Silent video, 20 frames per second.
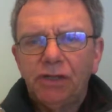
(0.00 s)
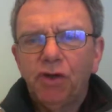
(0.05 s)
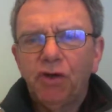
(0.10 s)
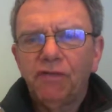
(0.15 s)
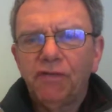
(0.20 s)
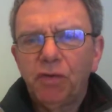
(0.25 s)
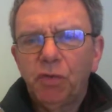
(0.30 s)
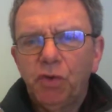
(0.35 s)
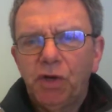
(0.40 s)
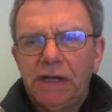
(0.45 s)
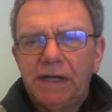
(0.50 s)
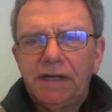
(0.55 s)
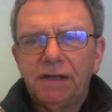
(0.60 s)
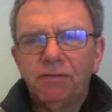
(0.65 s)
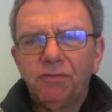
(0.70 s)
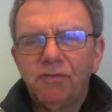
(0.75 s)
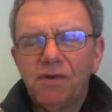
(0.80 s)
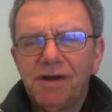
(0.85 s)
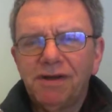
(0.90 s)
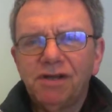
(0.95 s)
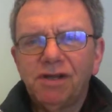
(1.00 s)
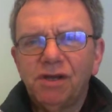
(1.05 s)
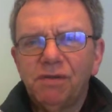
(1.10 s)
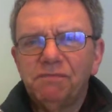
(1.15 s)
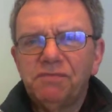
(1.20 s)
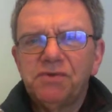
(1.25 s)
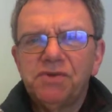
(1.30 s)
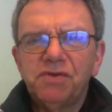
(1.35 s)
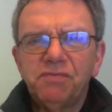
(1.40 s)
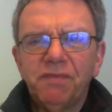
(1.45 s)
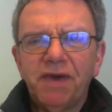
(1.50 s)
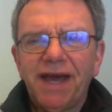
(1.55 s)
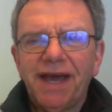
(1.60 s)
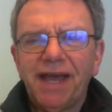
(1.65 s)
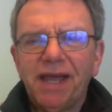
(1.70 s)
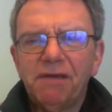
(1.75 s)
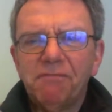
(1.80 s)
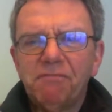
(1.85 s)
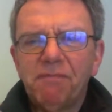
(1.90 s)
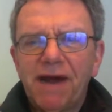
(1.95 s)
Hello everyone, welcome to
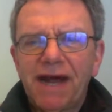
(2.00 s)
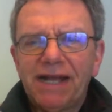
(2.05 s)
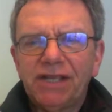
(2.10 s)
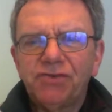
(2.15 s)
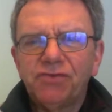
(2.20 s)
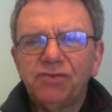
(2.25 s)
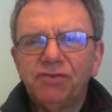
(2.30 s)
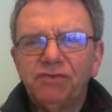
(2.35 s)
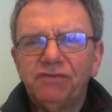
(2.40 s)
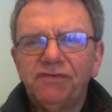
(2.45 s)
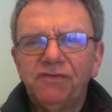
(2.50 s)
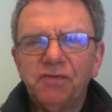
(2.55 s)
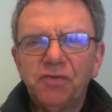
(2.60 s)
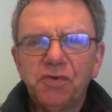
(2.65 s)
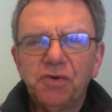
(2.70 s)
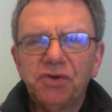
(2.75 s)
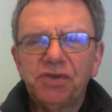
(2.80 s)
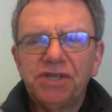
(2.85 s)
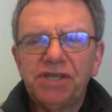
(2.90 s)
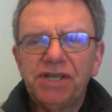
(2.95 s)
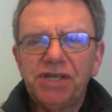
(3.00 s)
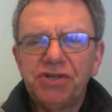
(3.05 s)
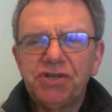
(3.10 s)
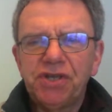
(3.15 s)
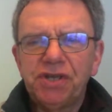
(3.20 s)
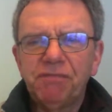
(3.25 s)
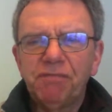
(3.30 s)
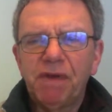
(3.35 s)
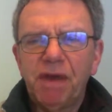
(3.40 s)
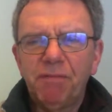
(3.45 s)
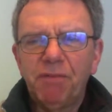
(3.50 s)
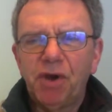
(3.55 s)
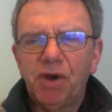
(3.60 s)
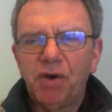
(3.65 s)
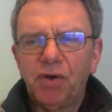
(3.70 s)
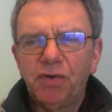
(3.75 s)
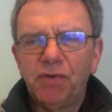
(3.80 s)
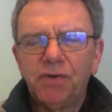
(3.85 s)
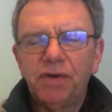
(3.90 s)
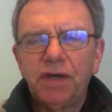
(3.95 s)
my module for teaching
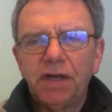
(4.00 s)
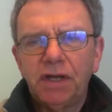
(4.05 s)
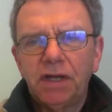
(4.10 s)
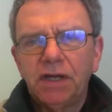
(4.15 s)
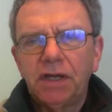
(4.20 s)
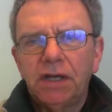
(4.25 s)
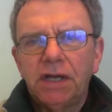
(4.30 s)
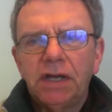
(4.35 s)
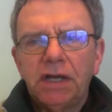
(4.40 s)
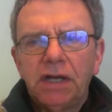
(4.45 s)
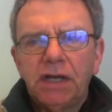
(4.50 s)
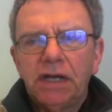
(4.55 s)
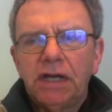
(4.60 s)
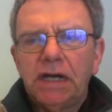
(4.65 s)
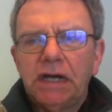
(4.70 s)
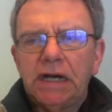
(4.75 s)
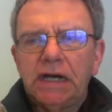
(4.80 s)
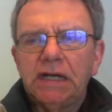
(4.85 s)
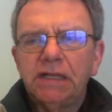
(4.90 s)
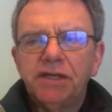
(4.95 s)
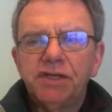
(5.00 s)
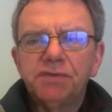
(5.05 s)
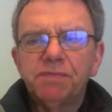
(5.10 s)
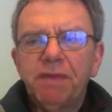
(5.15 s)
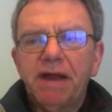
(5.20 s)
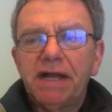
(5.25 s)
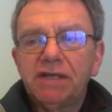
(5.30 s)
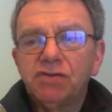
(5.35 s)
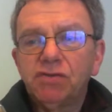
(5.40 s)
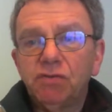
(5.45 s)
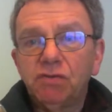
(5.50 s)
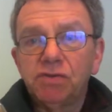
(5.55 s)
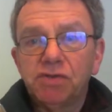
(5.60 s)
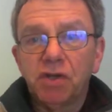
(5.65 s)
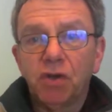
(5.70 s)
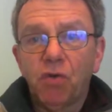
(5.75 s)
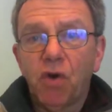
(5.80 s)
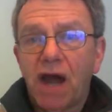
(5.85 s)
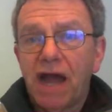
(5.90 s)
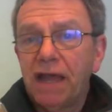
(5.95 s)
Memo. This module
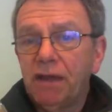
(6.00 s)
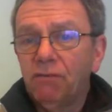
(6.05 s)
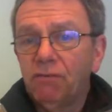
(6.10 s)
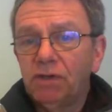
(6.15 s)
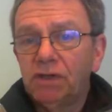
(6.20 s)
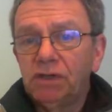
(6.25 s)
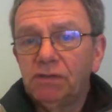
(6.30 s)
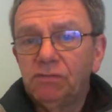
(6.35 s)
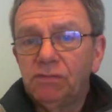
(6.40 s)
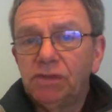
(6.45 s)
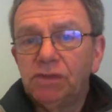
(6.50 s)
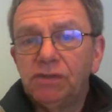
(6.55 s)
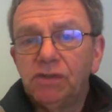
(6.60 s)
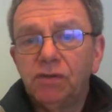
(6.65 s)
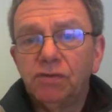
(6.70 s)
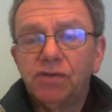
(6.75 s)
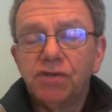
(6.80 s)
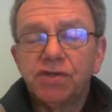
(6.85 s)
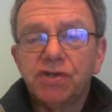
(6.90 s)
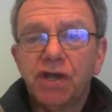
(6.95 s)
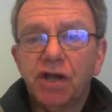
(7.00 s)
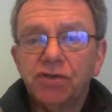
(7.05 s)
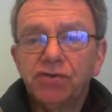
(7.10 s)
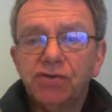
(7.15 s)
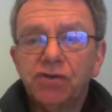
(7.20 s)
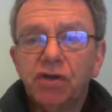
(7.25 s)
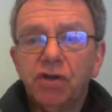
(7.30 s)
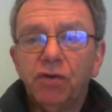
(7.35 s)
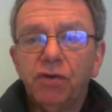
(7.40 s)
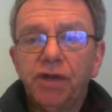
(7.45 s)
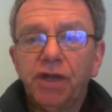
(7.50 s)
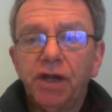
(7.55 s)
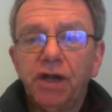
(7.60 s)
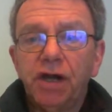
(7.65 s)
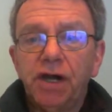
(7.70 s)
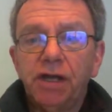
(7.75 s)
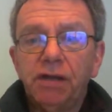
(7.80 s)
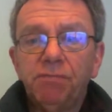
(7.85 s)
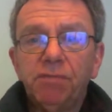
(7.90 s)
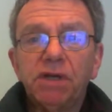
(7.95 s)
was a quiet one with no discussion going
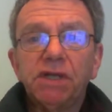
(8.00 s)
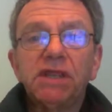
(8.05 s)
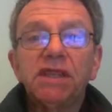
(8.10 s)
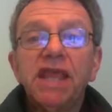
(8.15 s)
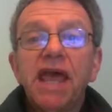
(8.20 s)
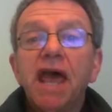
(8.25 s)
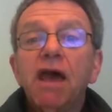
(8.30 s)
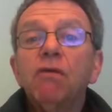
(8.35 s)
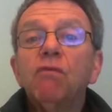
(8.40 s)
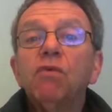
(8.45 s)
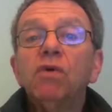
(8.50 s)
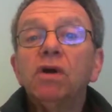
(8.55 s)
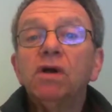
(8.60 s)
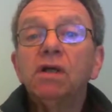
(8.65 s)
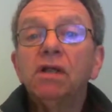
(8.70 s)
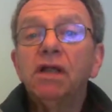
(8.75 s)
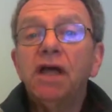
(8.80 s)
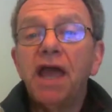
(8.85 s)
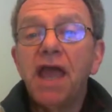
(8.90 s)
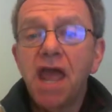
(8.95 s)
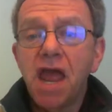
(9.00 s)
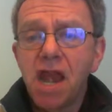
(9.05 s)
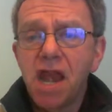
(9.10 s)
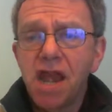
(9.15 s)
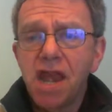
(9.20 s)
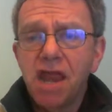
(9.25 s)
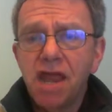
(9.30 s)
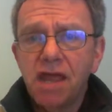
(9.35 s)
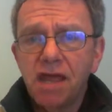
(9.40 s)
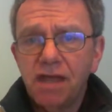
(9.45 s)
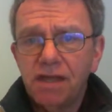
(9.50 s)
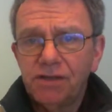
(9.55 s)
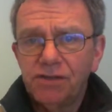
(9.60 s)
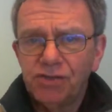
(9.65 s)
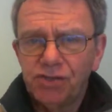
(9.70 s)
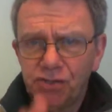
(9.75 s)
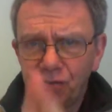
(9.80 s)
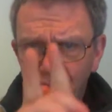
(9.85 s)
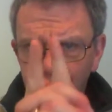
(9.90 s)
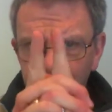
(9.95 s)
on, but that will end
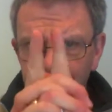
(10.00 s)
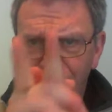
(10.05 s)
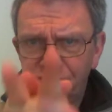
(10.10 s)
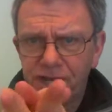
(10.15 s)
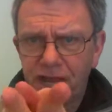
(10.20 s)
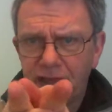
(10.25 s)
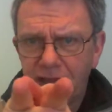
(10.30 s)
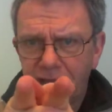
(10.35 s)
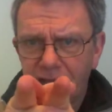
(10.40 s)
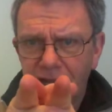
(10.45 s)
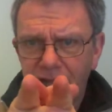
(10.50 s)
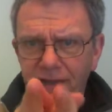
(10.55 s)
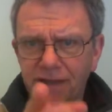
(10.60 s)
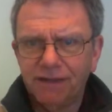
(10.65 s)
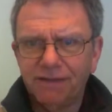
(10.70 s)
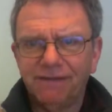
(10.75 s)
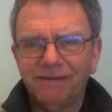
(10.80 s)
today.